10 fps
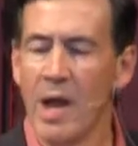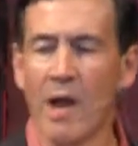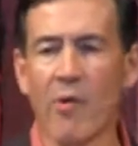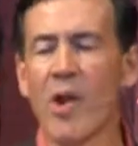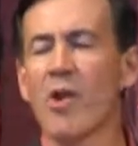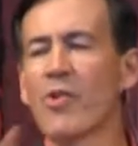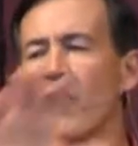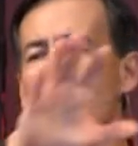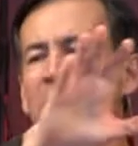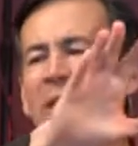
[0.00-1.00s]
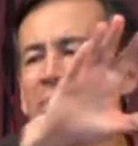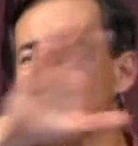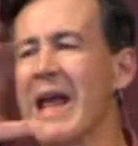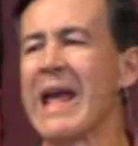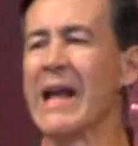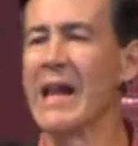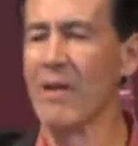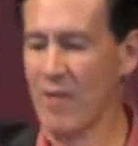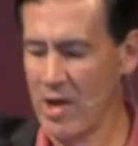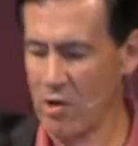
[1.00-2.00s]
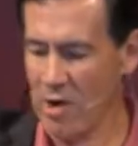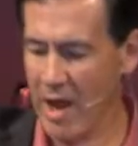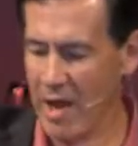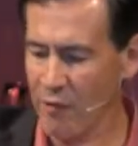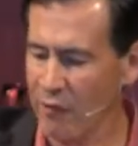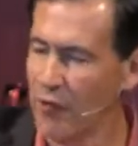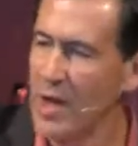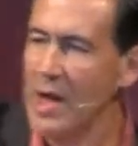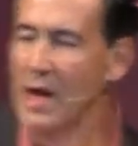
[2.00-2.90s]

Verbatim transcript: If there is something that's negative in your life,